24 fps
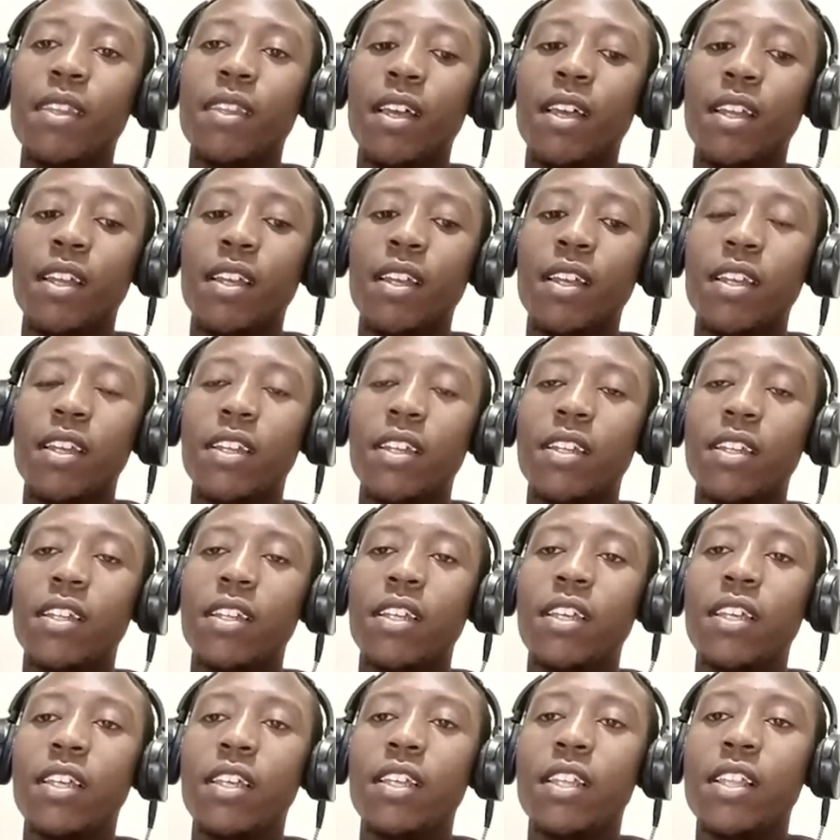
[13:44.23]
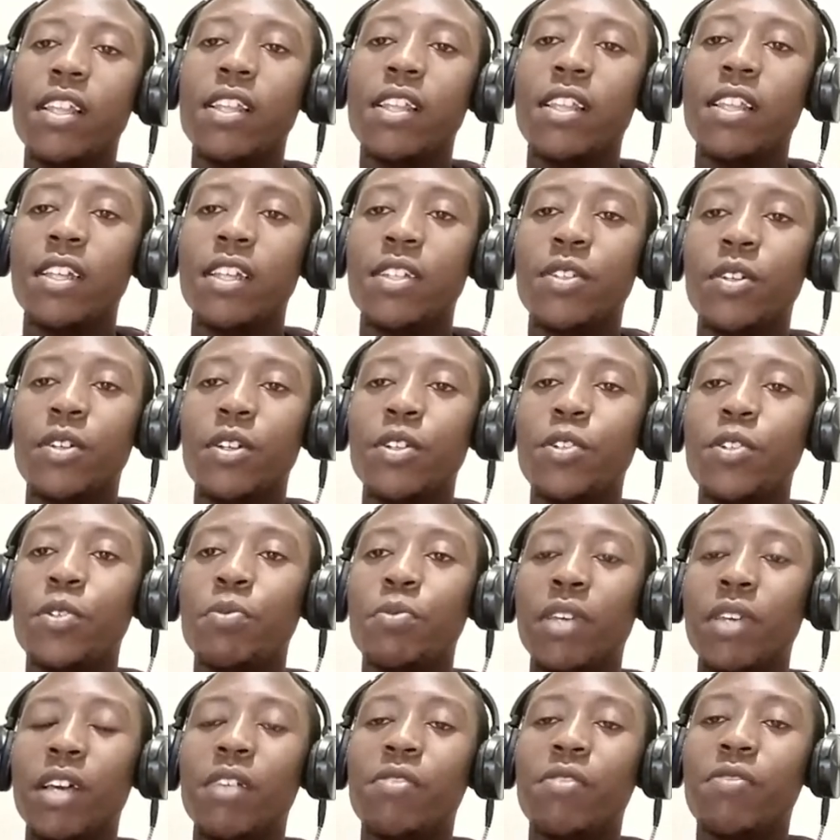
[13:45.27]
And he, there is going to
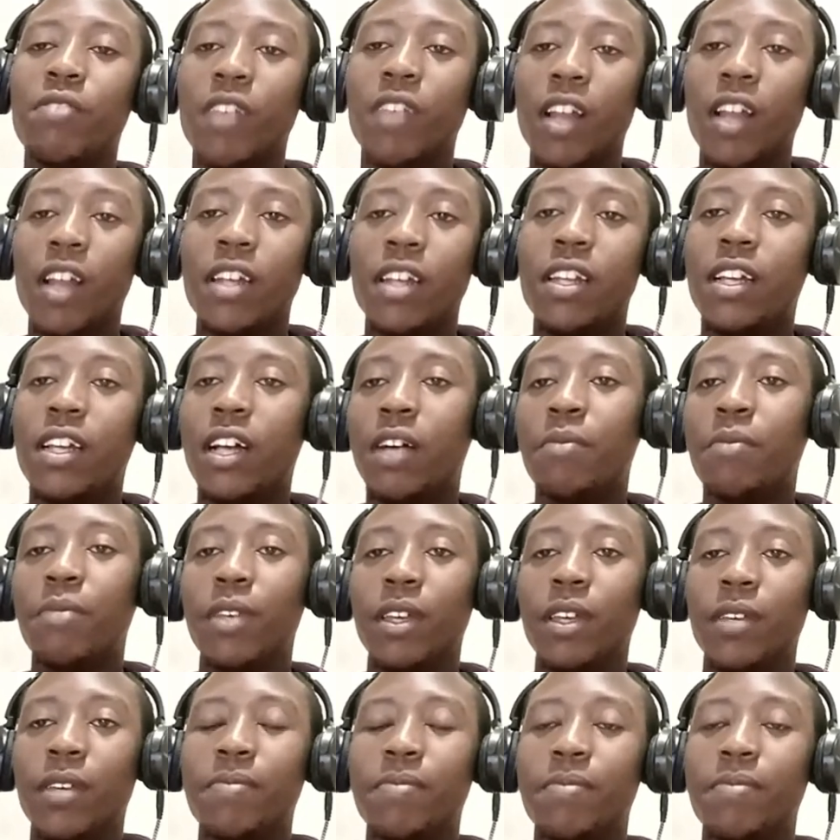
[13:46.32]
be a flood coming.